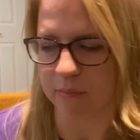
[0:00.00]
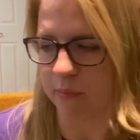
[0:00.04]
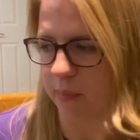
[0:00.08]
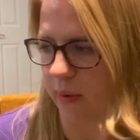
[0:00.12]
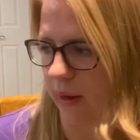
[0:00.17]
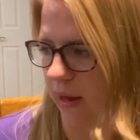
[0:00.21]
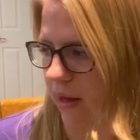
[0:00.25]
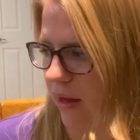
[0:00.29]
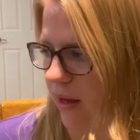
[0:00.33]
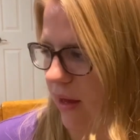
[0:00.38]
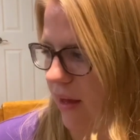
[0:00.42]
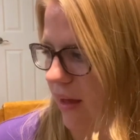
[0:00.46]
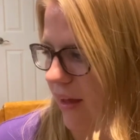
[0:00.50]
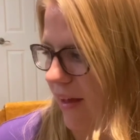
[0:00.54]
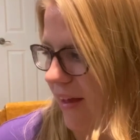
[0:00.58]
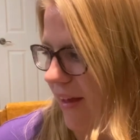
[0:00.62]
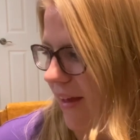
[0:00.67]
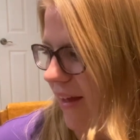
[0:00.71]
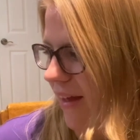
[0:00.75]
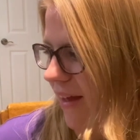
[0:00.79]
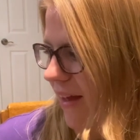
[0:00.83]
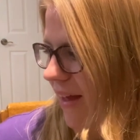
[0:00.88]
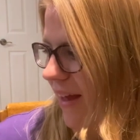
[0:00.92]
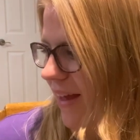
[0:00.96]
But
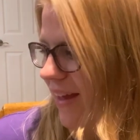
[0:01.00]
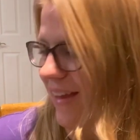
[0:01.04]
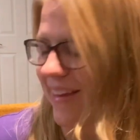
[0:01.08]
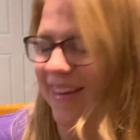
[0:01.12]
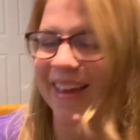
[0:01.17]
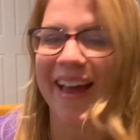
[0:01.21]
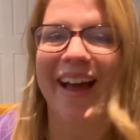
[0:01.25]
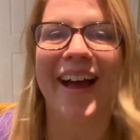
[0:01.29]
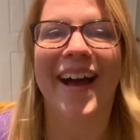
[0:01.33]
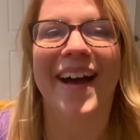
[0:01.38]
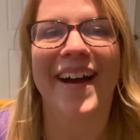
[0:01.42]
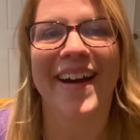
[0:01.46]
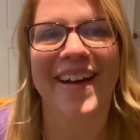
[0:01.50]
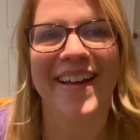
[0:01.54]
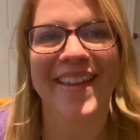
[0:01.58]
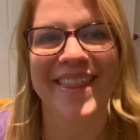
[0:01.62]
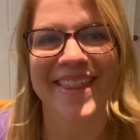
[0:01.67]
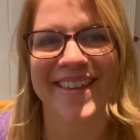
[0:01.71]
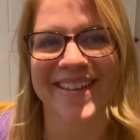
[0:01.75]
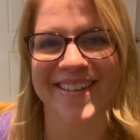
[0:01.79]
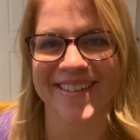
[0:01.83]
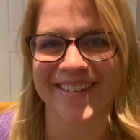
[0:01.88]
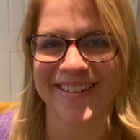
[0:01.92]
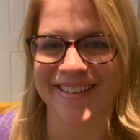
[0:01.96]
yeah,
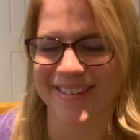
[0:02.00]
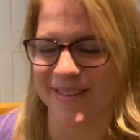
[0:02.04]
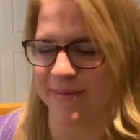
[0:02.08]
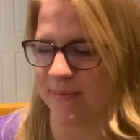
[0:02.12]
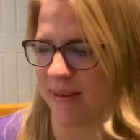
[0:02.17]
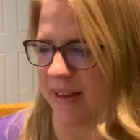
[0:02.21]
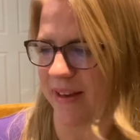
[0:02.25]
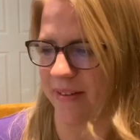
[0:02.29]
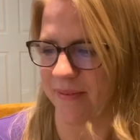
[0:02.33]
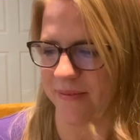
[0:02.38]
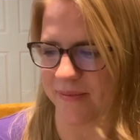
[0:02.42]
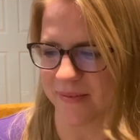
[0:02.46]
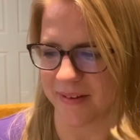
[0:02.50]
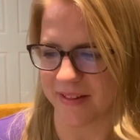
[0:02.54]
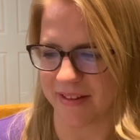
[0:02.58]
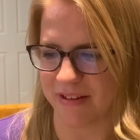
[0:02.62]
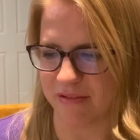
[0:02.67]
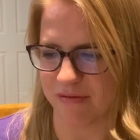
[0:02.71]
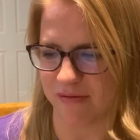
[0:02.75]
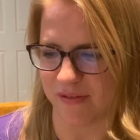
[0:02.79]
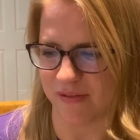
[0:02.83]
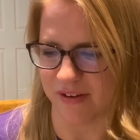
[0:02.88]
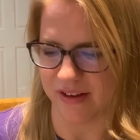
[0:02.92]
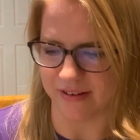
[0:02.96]
this has been really
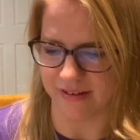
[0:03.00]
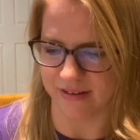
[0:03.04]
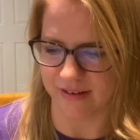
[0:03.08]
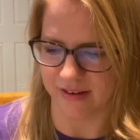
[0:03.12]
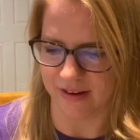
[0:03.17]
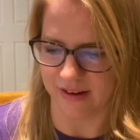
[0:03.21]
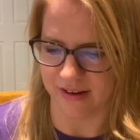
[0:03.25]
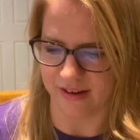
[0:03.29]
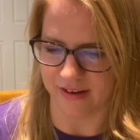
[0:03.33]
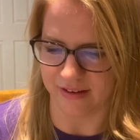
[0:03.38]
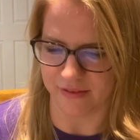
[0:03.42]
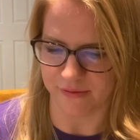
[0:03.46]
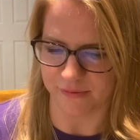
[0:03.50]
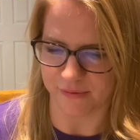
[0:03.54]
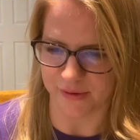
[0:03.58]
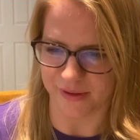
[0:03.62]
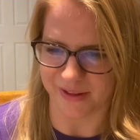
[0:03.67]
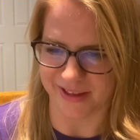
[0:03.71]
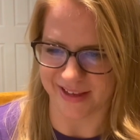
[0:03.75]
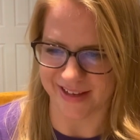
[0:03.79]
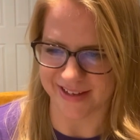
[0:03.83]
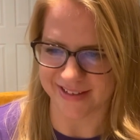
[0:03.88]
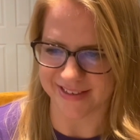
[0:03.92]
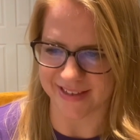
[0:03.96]
fun and
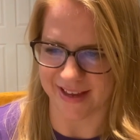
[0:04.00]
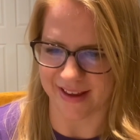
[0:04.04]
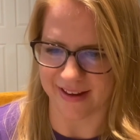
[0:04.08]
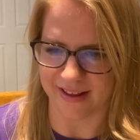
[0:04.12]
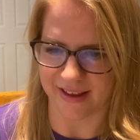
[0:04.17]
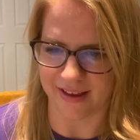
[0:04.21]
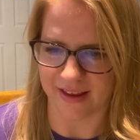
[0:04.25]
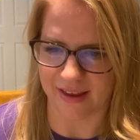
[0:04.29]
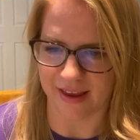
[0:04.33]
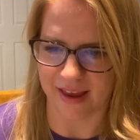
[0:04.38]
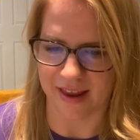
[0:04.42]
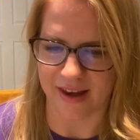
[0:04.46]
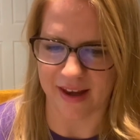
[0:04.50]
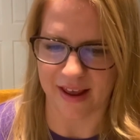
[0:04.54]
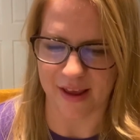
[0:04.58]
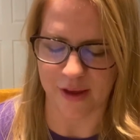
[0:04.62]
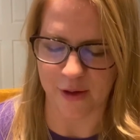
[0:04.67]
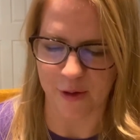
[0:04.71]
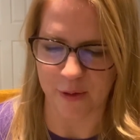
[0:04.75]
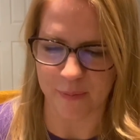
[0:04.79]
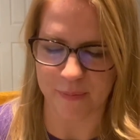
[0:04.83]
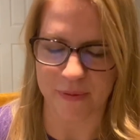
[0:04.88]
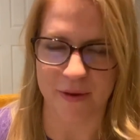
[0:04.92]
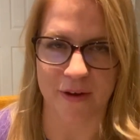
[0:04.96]
really exciting, and I
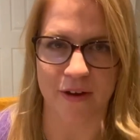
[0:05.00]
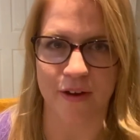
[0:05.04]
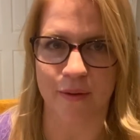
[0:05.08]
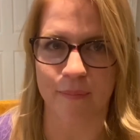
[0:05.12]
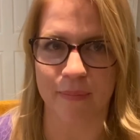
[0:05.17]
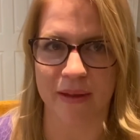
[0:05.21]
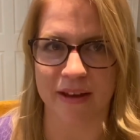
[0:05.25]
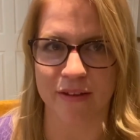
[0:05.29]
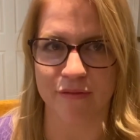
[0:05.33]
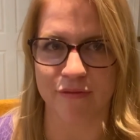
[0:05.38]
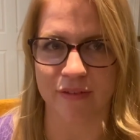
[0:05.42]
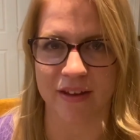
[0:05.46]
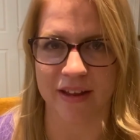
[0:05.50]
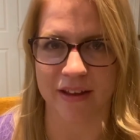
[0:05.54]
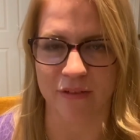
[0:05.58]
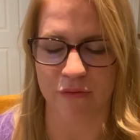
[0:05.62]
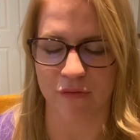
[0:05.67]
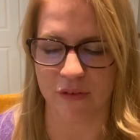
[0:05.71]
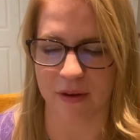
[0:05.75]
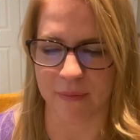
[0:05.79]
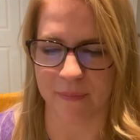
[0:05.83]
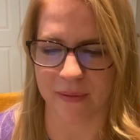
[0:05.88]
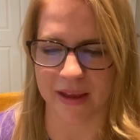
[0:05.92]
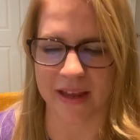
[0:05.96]
hope you're benefiting
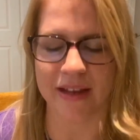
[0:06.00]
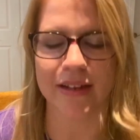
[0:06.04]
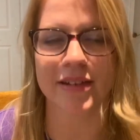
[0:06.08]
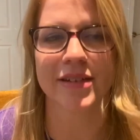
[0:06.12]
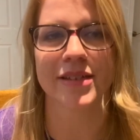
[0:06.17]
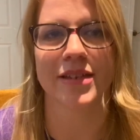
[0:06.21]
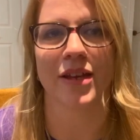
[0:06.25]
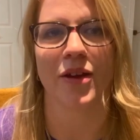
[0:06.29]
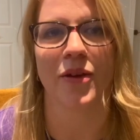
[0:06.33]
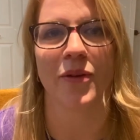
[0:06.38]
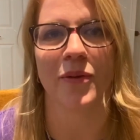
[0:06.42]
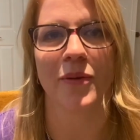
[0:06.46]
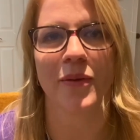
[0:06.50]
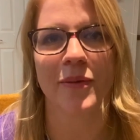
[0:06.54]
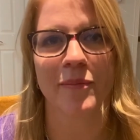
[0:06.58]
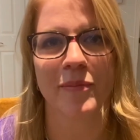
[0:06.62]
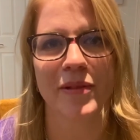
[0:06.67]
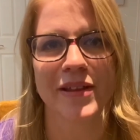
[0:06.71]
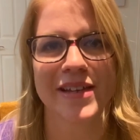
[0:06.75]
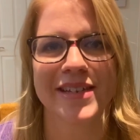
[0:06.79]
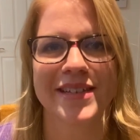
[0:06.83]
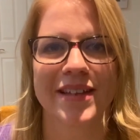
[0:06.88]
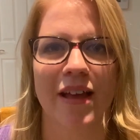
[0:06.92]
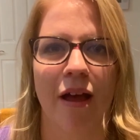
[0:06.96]
from it. So
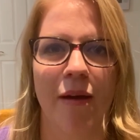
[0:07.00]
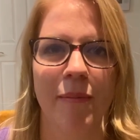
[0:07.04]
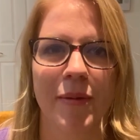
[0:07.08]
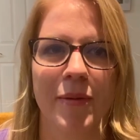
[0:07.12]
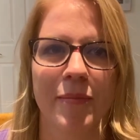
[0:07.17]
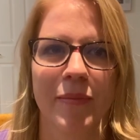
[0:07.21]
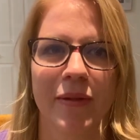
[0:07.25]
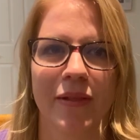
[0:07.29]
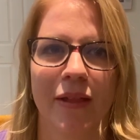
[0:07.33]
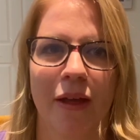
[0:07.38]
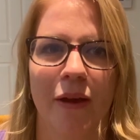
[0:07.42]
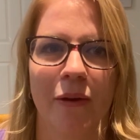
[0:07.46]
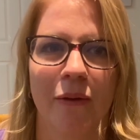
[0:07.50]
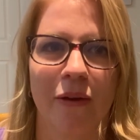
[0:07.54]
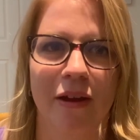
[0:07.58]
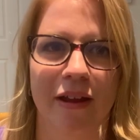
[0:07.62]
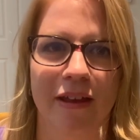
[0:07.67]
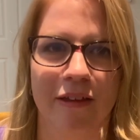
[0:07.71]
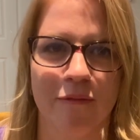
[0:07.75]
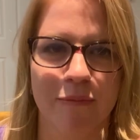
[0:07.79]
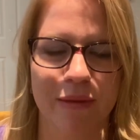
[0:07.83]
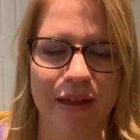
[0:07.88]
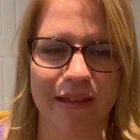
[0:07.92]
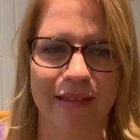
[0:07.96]
please comment below or
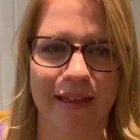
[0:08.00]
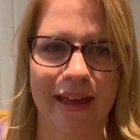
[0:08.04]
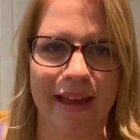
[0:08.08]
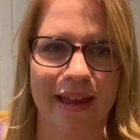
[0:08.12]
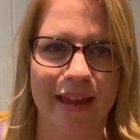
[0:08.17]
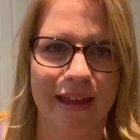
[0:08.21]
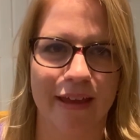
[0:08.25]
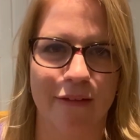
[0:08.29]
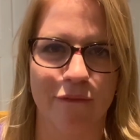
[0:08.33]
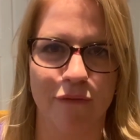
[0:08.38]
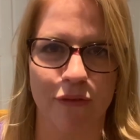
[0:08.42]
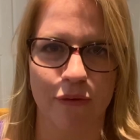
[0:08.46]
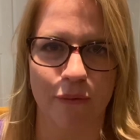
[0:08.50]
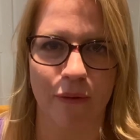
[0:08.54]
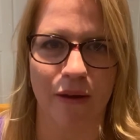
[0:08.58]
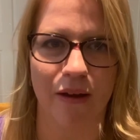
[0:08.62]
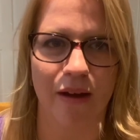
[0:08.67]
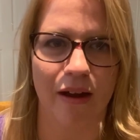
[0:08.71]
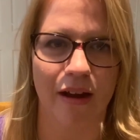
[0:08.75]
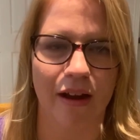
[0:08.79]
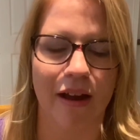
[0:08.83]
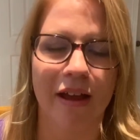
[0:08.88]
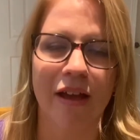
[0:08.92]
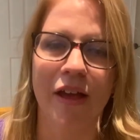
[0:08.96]
give me a like if you
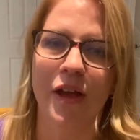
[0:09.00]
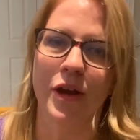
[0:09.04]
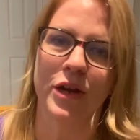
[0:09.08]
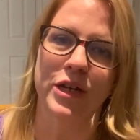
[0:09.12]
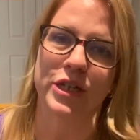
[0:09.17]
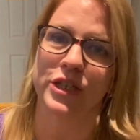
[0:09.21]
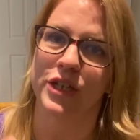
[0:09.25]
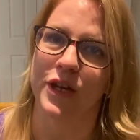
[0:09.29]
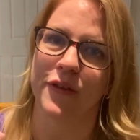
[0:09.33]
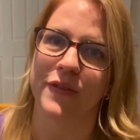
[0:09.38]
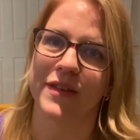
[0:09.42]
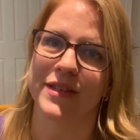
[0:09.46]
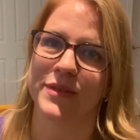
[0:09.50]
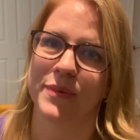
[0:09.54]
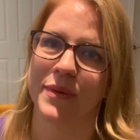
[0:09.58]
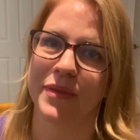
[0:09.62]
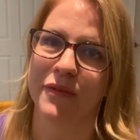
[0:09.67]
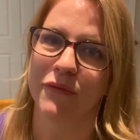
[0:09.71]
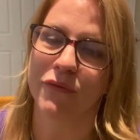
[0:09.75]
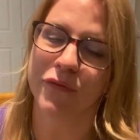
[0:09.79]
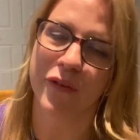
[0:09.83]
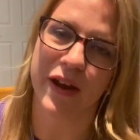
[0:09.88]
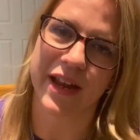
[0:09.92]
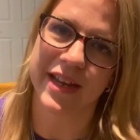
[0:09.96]
are, or share this with
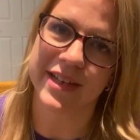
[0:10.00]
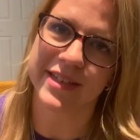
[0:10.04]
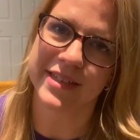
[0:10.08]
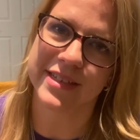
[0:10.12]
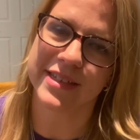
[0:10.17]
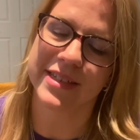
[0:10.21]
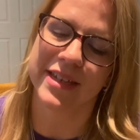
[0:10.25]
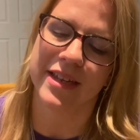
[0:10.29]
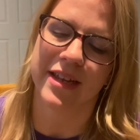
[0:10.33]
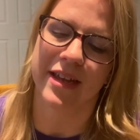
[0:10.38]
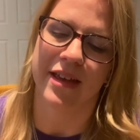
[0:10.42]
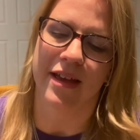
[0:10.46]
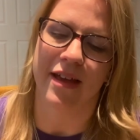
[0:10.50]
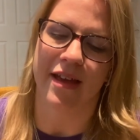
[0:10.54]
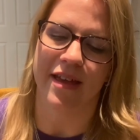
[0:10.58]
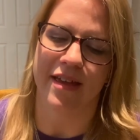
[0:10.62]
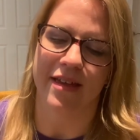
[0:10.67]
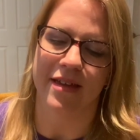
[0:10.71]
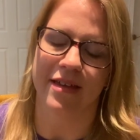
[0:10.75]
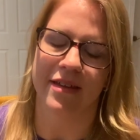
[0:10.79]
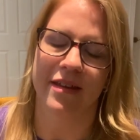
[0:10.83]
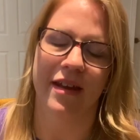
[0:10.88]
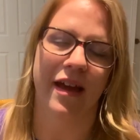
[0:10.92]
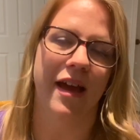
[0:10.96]
a friend,
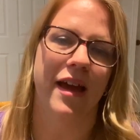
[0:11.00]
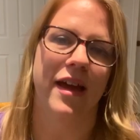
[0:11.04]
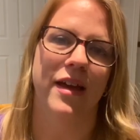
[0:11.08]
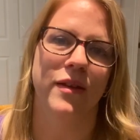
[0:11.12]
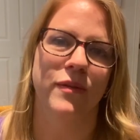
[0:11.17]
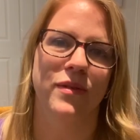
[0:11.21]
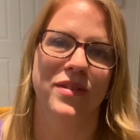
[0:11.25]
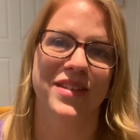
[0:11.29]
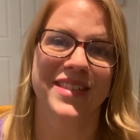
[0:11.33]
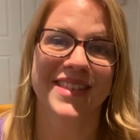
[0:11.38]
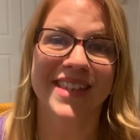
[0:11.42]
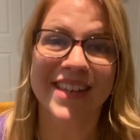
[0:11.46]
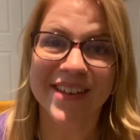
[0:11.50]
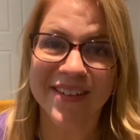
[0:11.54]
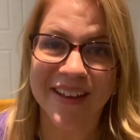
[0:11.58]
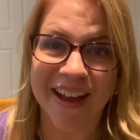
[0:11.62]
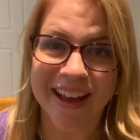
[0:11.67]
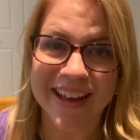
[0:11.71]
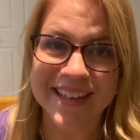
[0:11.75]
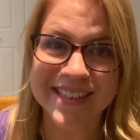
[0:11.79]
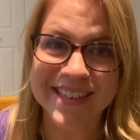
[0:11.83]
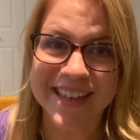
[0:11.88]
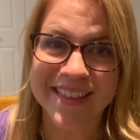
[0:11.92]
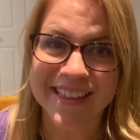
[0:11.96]
and I will see you
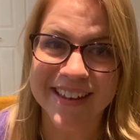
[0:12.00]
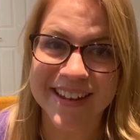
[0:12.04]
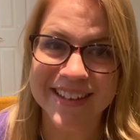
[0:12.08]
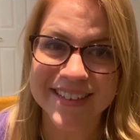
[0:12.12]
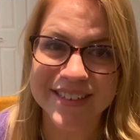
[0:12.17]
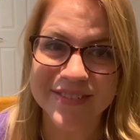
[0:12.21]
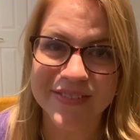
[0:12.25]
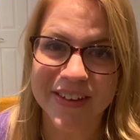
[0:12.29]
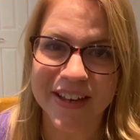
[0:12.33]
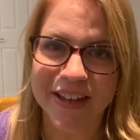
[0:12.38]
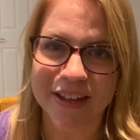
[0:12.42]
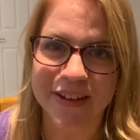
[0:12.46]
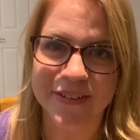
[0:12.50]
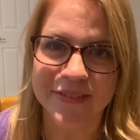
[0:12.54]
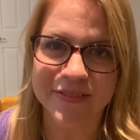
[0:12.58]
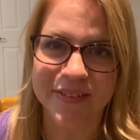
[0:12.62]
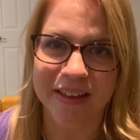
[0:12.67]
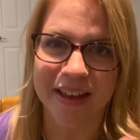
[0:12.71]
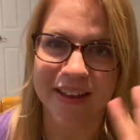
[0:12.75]
guys in the next video.